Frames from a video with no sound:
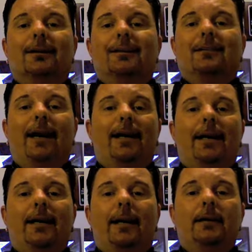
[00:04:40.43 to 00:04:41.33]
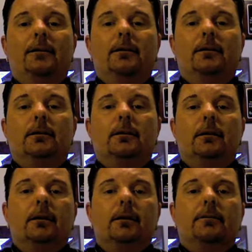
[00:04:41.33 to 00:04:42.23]
It's eight eight eight,
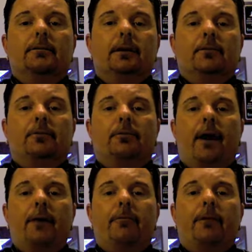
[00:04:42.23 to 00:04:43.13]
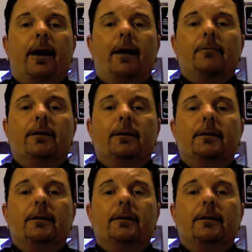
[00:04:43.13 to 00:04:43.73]
six five five,